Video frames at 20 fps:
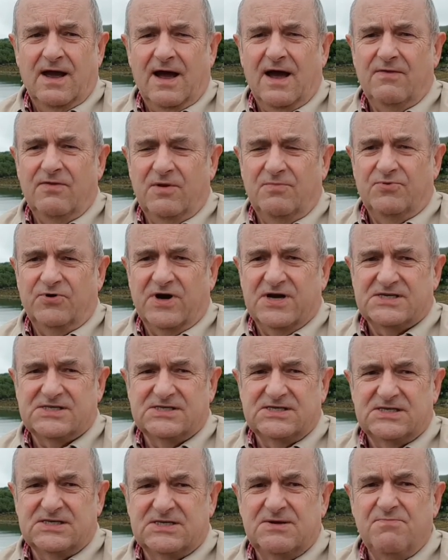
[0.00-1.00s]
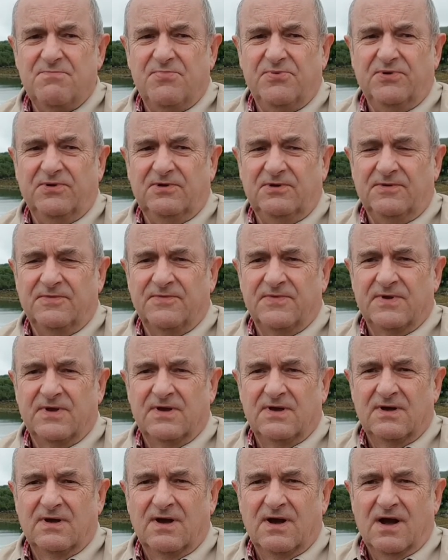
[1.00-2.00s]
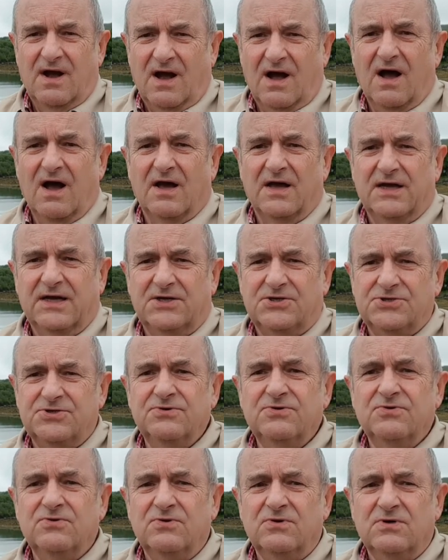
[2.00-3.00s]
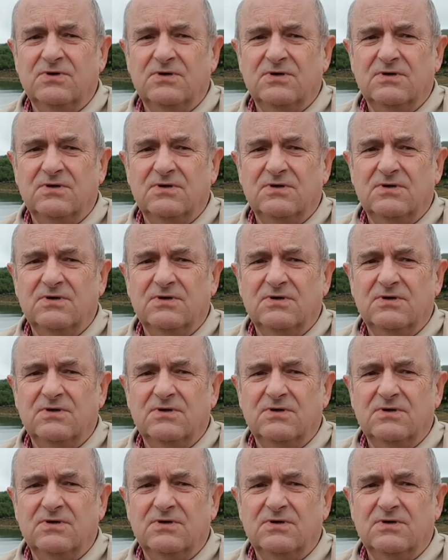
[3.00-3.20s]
and the present simple, I do.